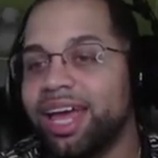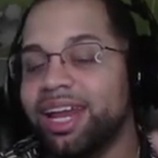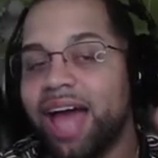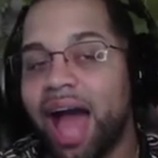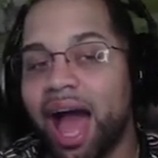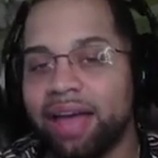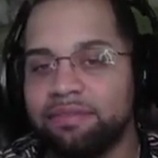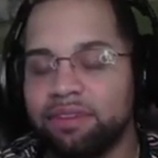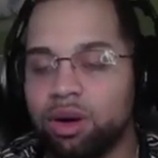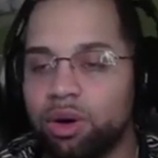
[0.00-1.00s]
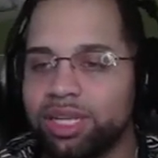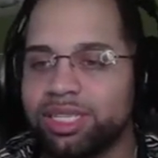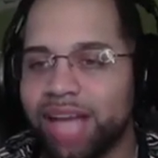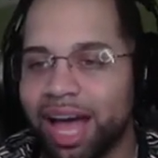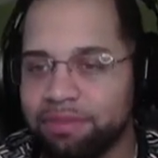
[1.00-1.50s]
and I've
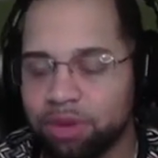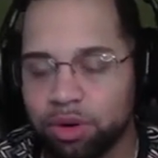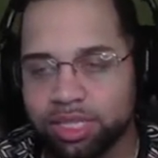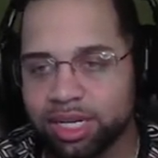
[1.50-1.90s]
noticed